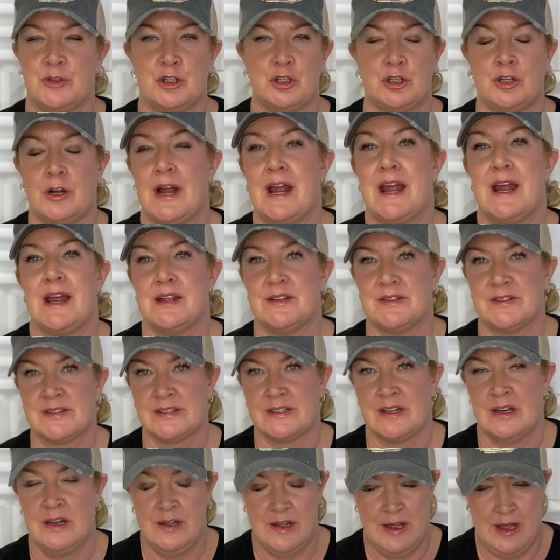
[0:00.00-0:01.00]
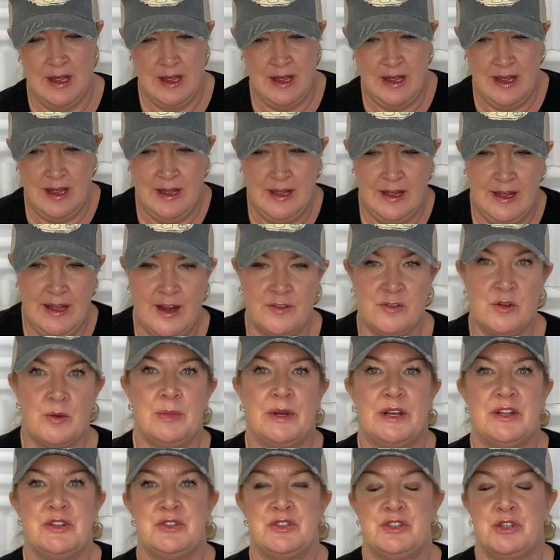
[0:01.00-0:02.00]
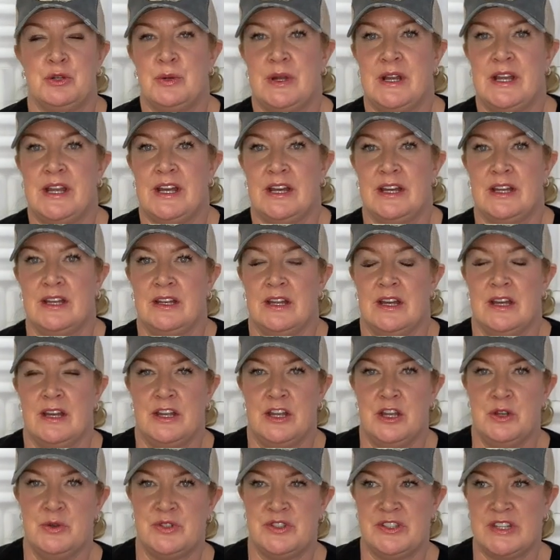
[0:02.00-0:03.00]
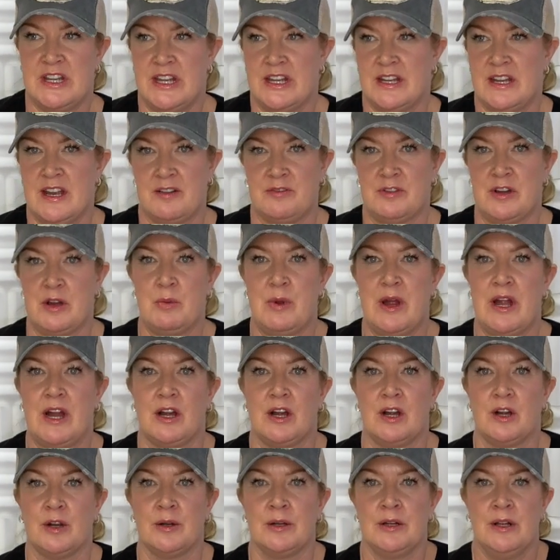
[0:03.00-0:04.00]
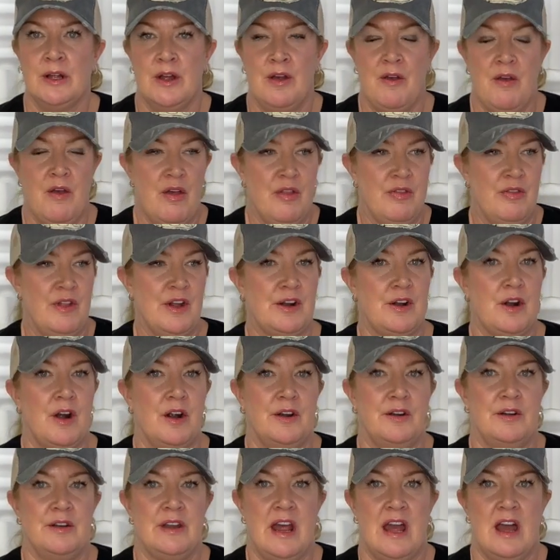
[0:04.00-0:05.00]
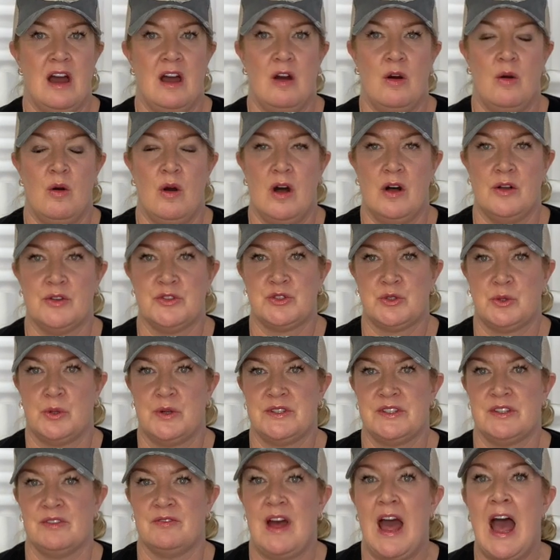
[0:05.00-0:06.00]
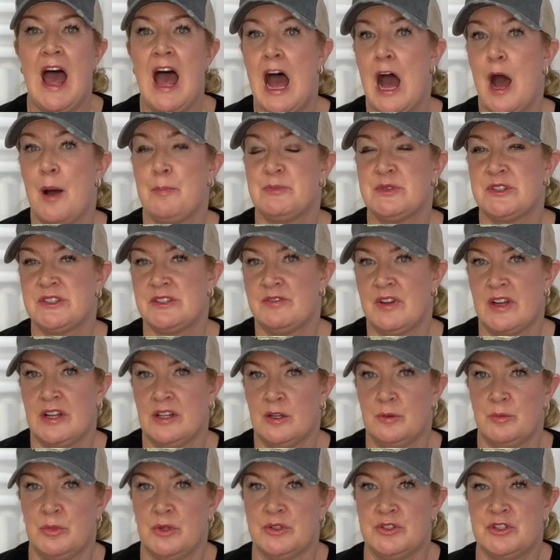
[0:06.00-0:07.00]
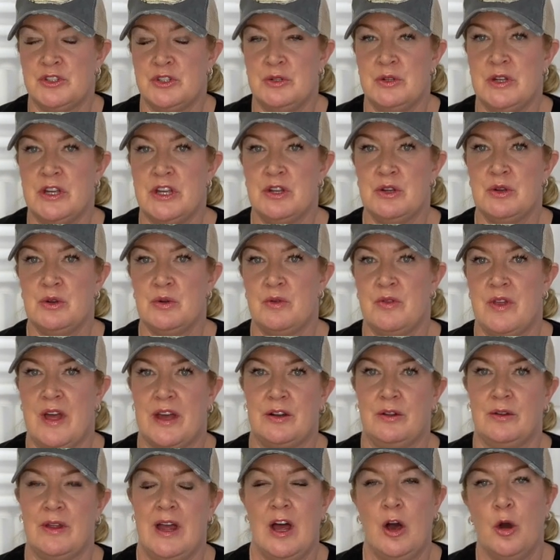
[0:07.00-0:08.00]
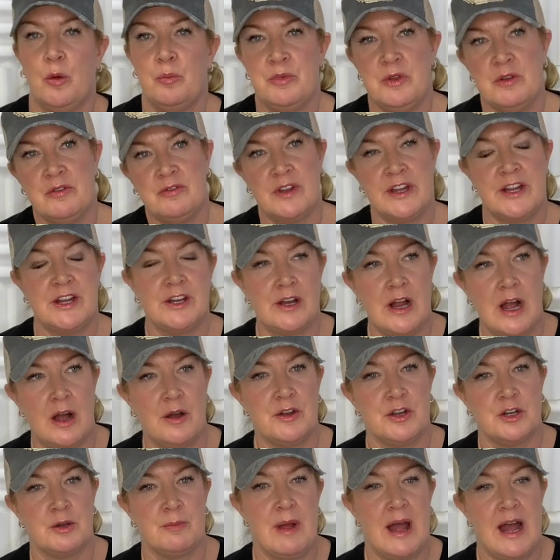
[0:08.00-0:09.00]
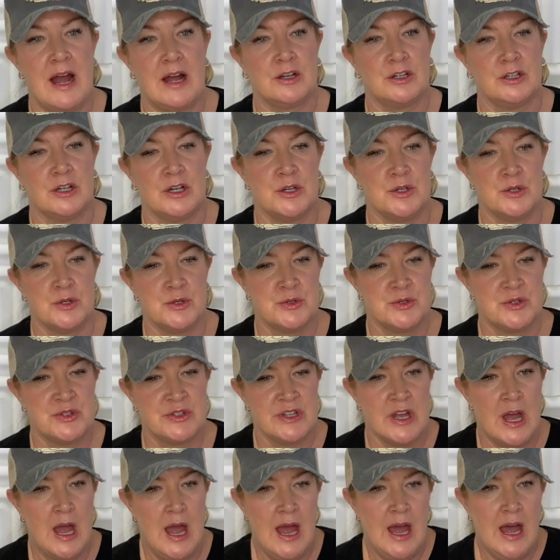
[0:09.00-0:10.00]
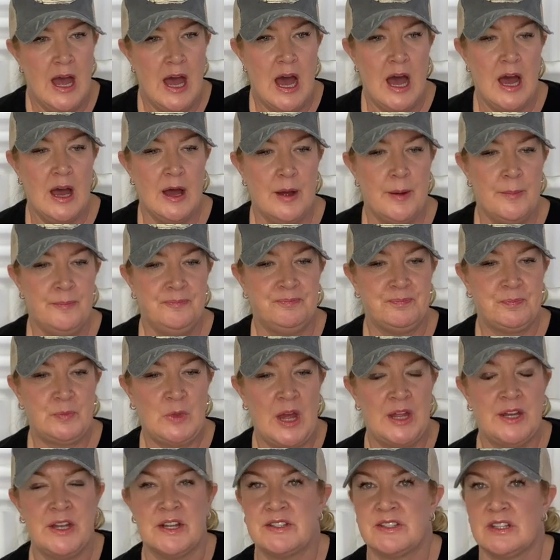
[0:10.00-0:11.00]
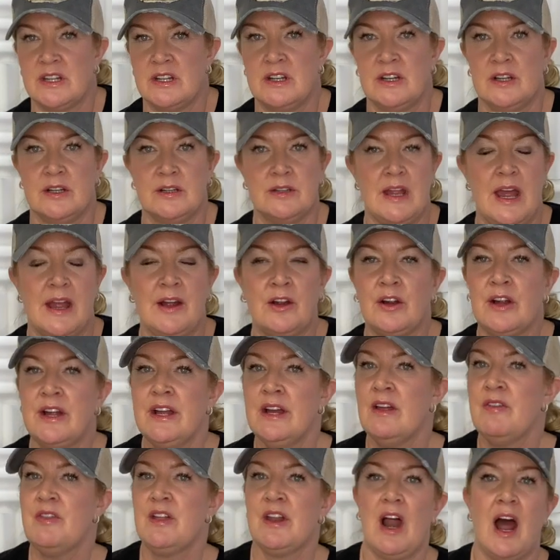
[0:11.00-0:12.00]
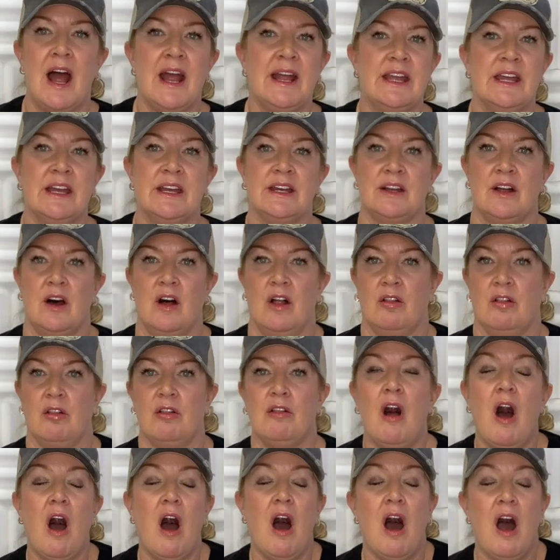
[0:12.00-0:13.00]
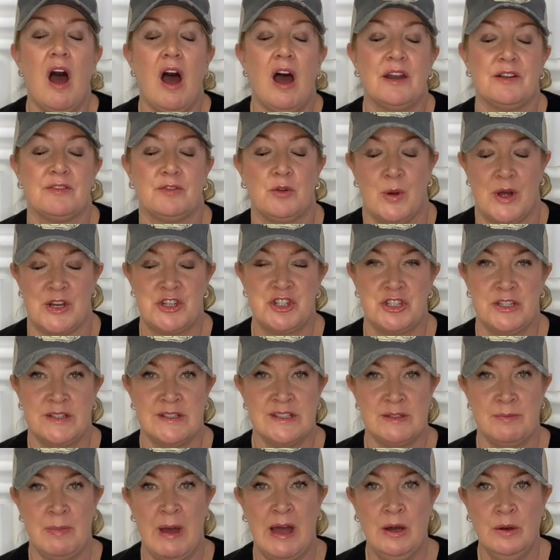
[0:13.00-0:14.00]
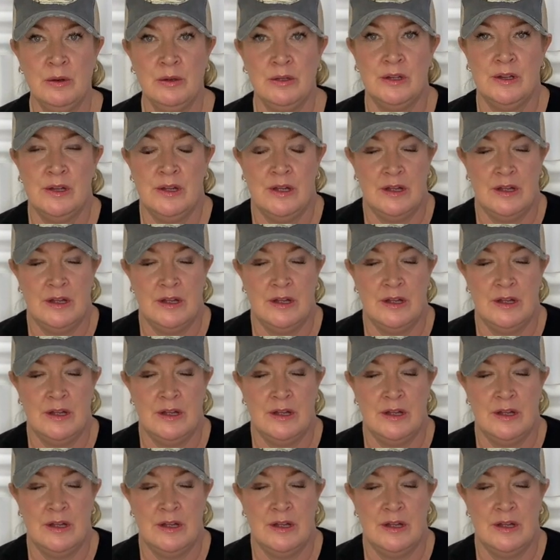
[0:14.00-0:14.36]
craze. Everybody's doing it. You see it everywhere. There are now all sorts of apps available to you that'll help you figure out your macros. And it's an area that I get a lot of questions about.